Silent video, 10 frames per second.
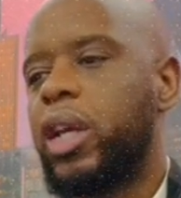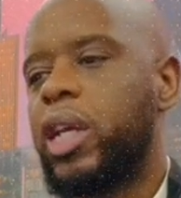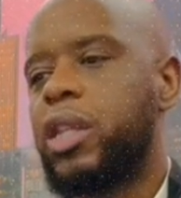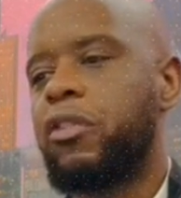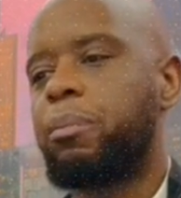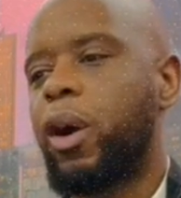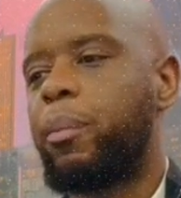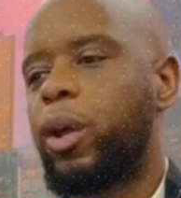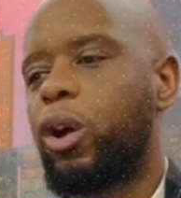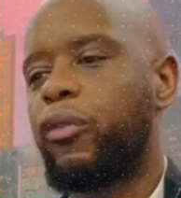in the
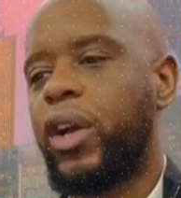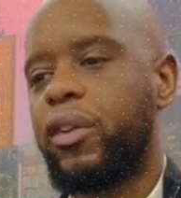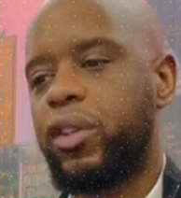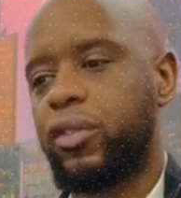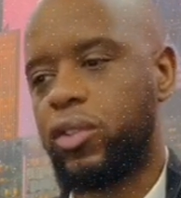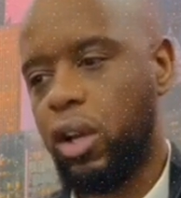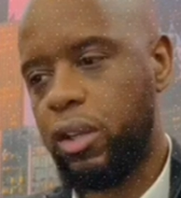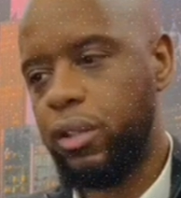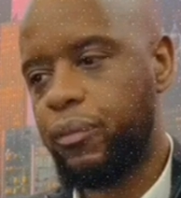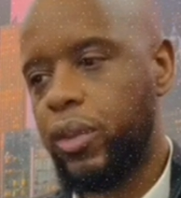Republic of Kazakhstan.